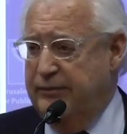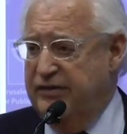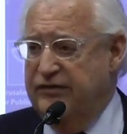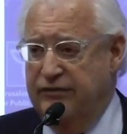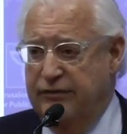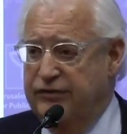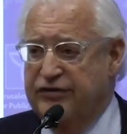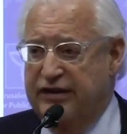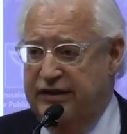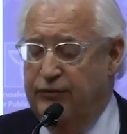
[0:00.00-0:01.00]
I think I'd been
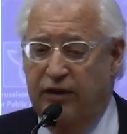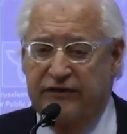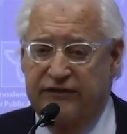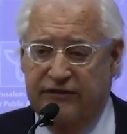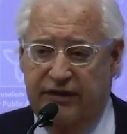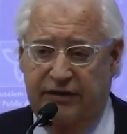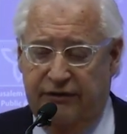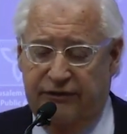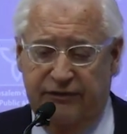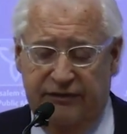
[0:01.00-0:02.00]
to Gush Katif once,
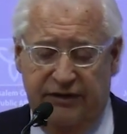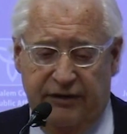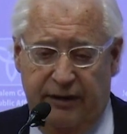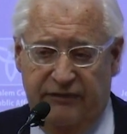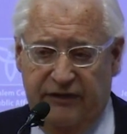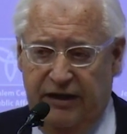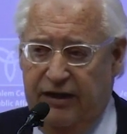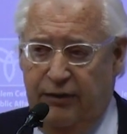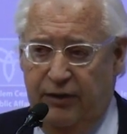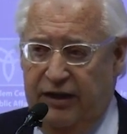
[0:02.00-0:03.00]
and those 50
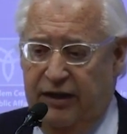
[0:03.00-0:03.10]
times.